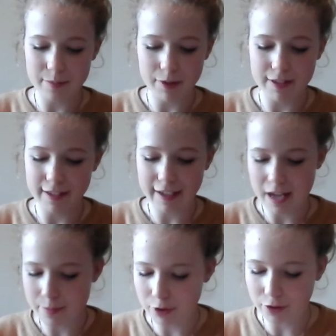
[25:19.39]
Because I
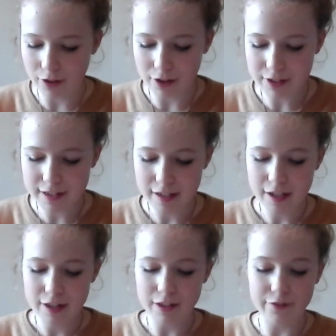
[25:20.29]
came across
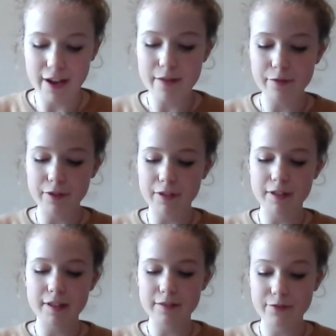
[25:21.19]
the
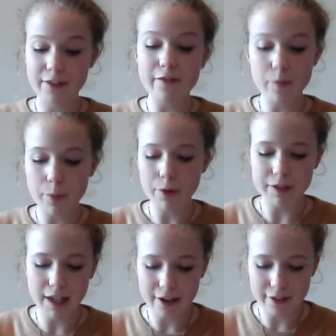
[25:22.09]
favorable
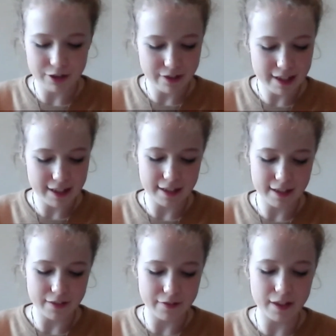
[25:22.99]

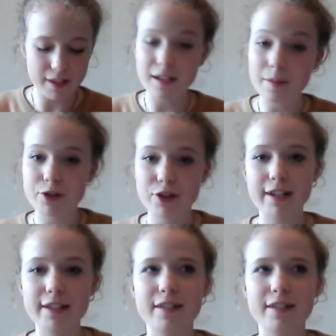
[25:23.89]
characteristics of the substrate.